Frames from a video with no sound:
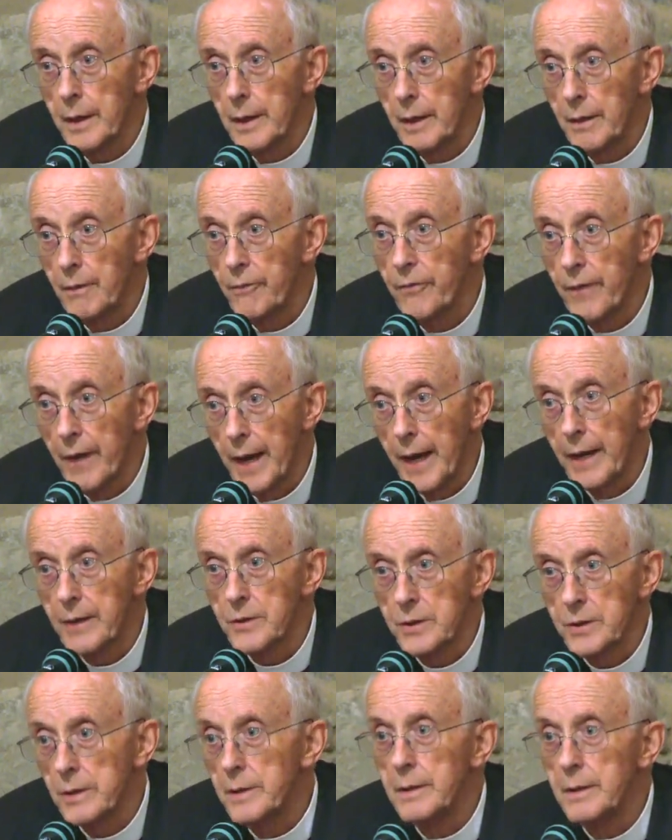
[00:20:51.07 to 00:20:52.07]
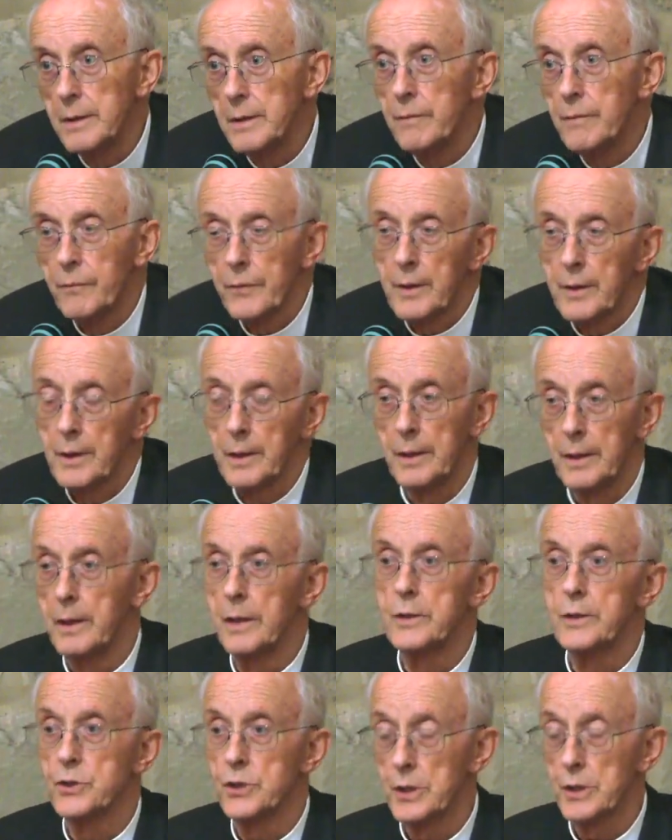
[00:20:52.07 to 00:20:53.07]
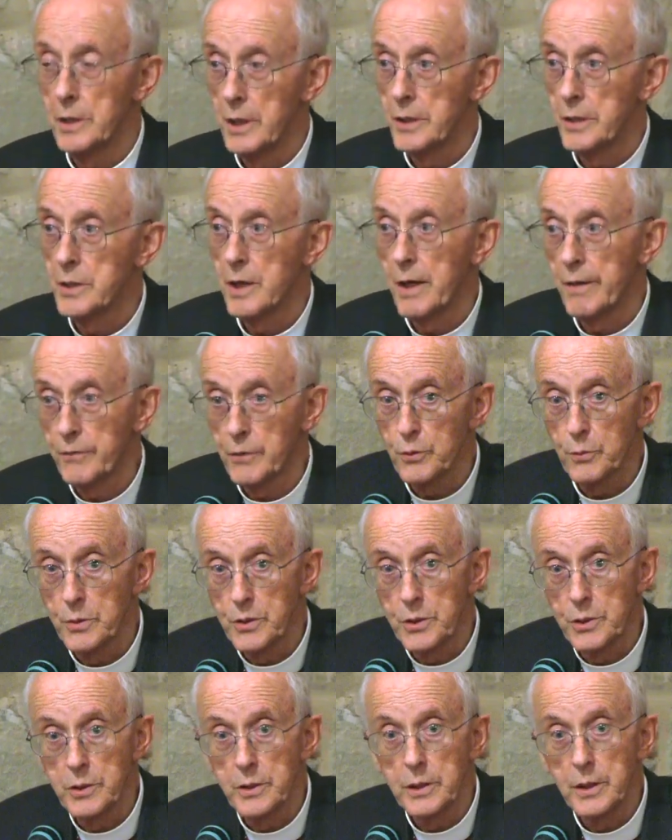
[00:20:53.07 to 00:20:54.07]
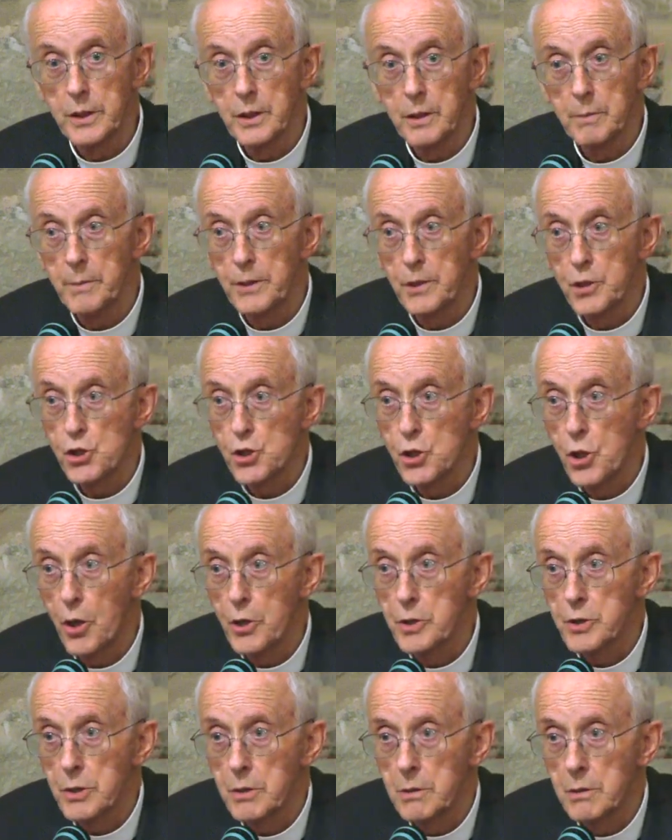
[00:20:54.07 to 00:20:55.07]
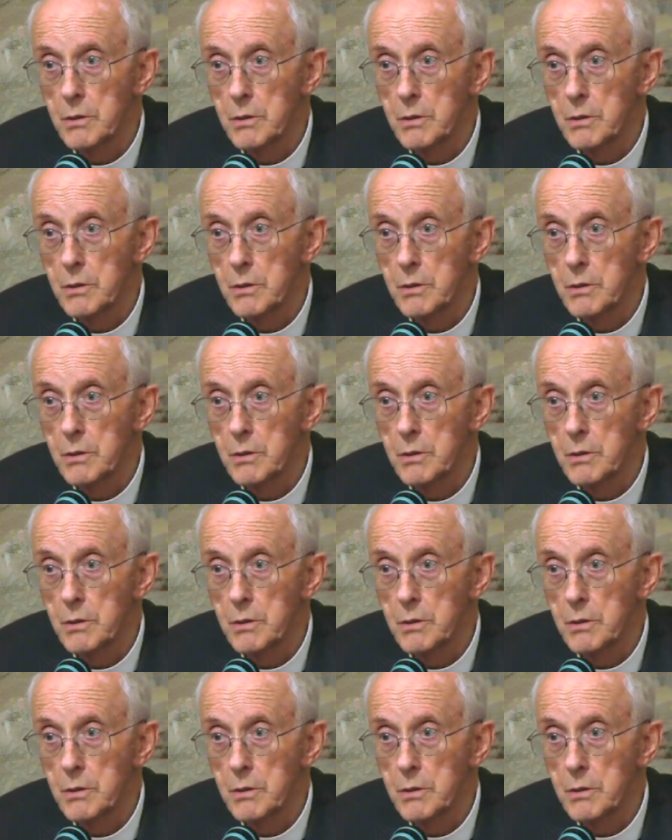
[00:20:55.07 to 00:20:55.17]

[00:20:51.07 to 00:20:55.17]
In fact, she heard afterwards that he had been shot.